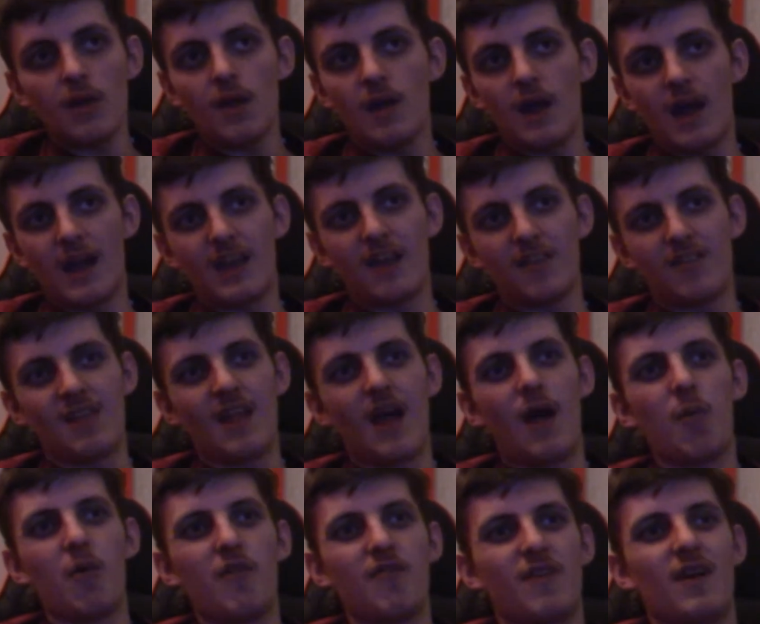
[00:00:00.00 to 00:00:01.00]
I guess now
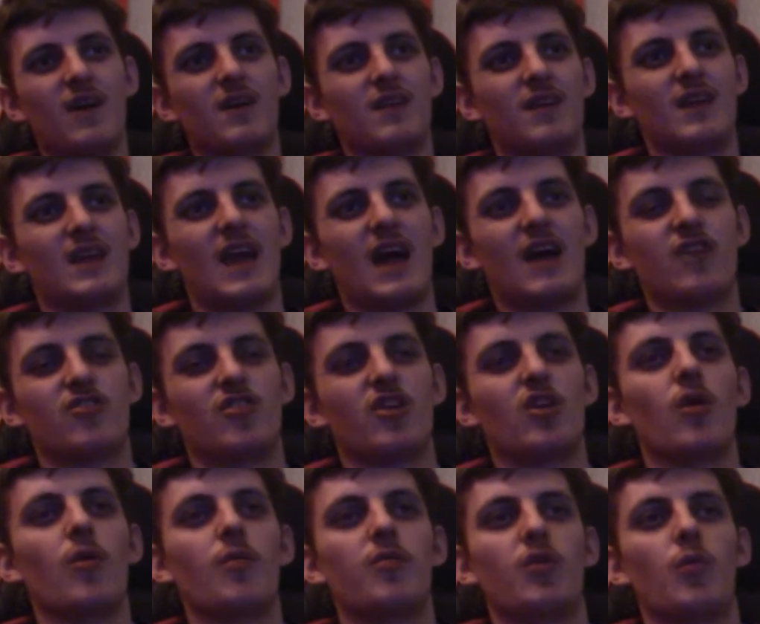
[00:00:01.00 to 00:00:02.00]
we're finally catching
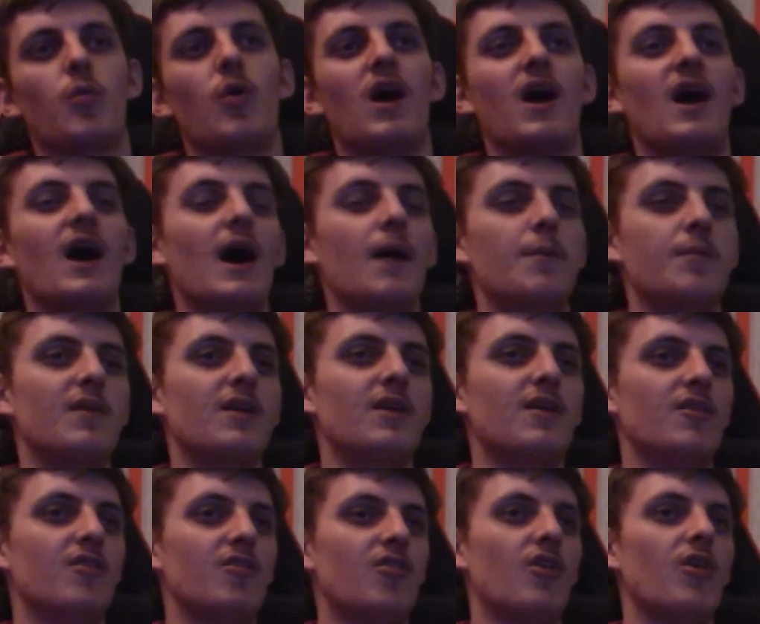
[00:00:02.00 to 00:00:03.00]
up to what happened
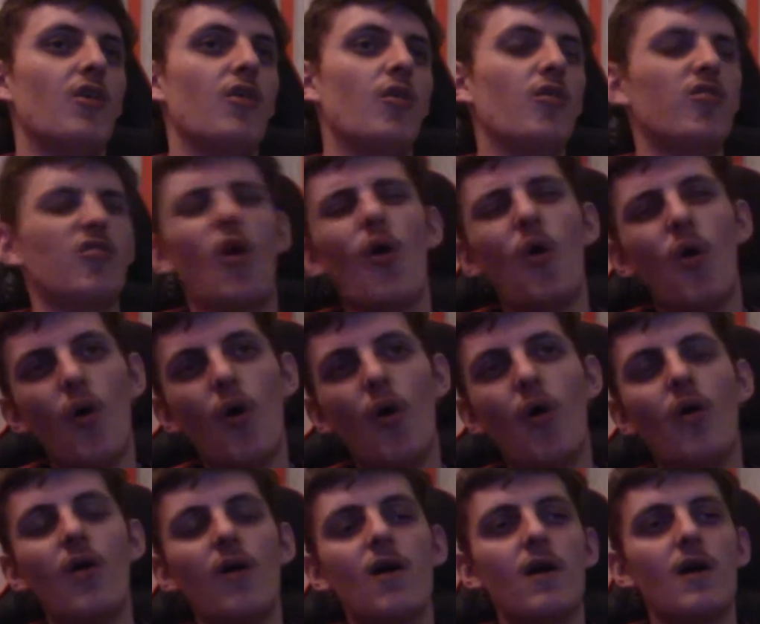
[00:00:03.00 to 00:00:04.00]
in Eternals,
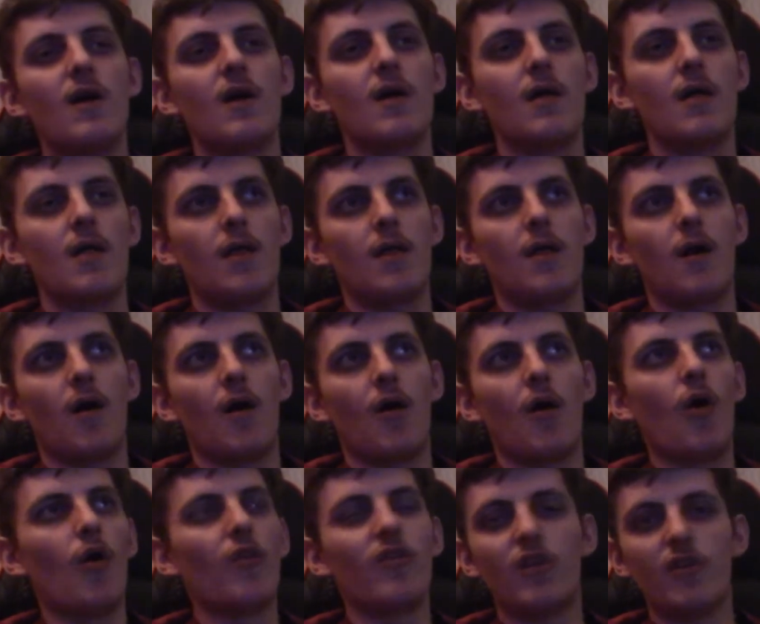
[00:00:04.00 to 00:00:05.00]
or
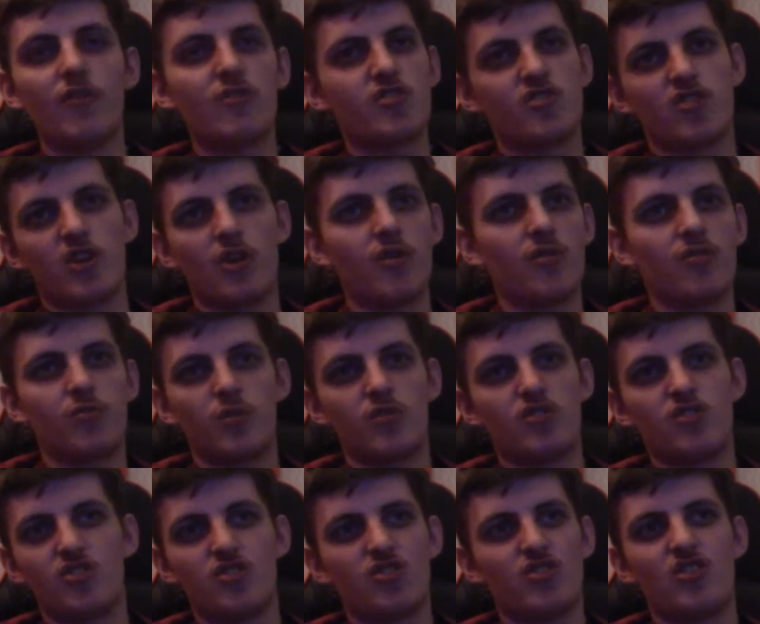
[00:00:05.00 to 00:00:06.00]
all the other shows were
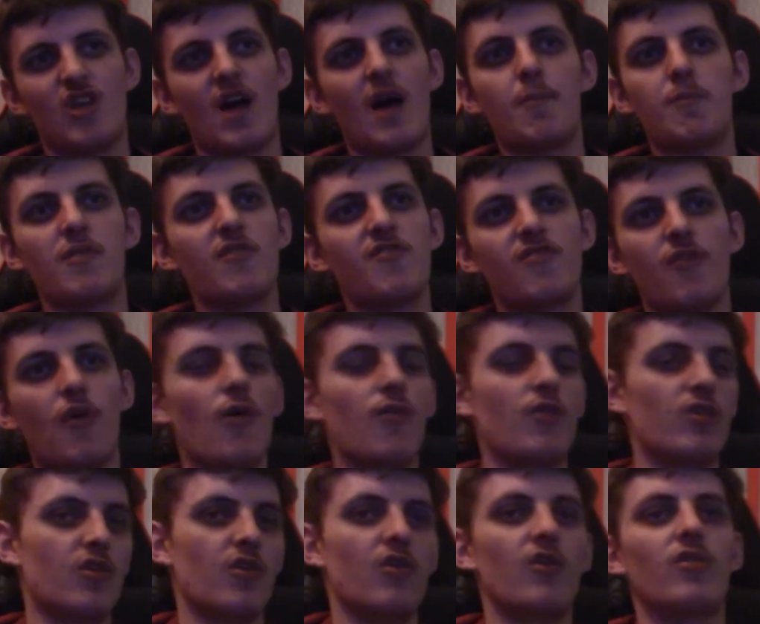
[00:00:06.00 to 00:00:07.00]
just set before
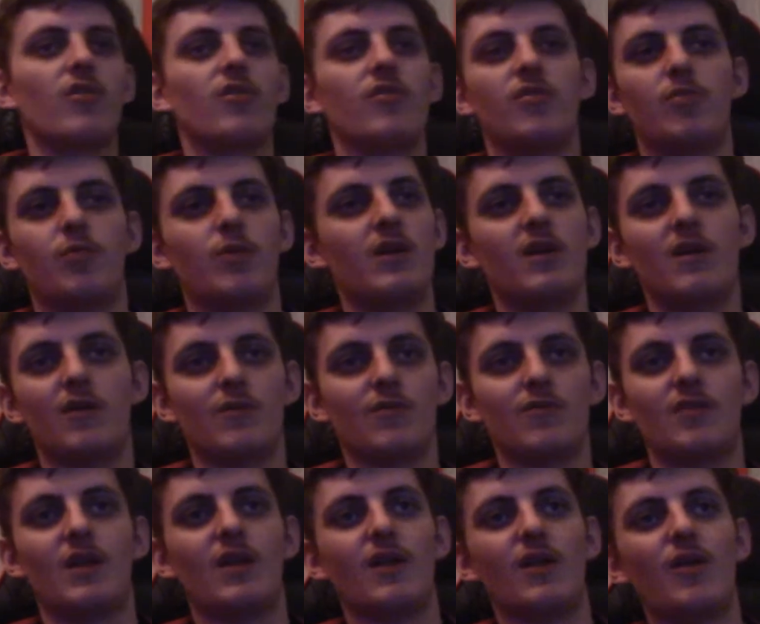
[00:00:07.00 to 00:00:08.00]
Eternals. We don't
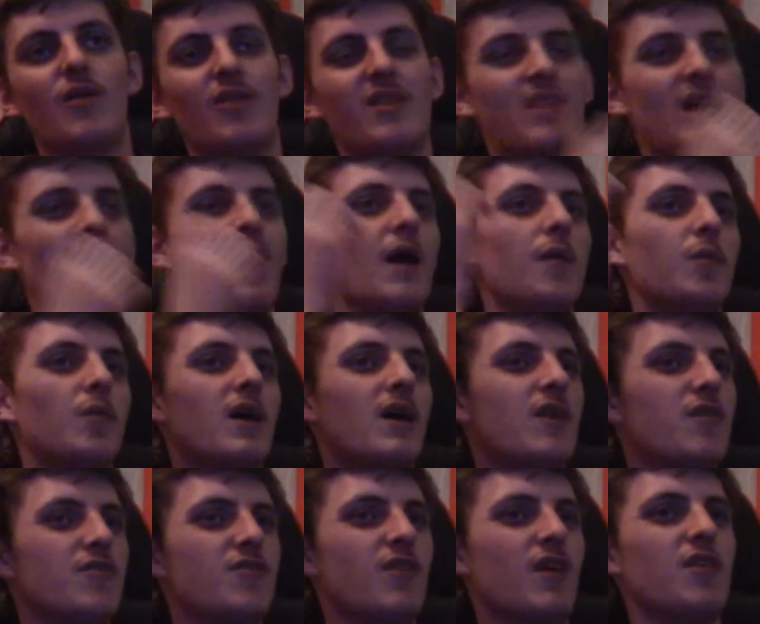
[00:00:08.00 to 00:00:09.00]
really know the timeline
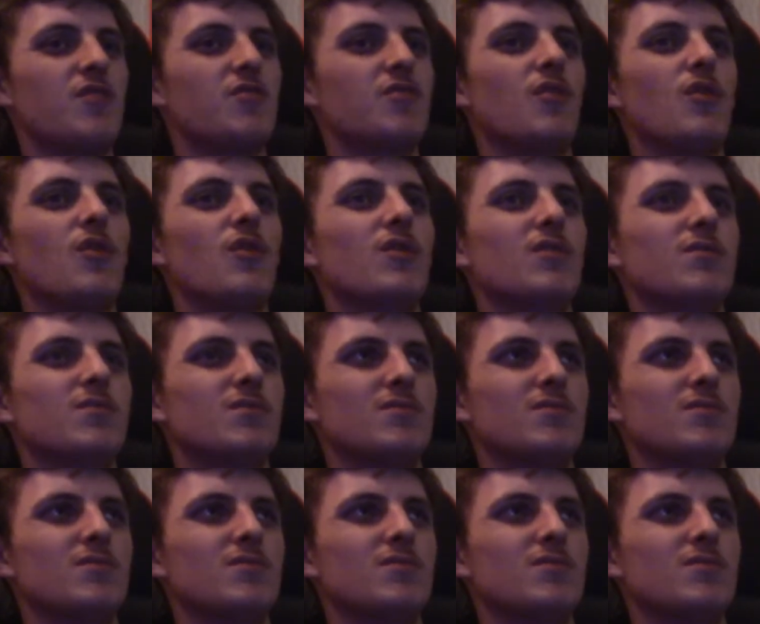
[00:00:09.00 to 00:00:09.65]
of Phase 4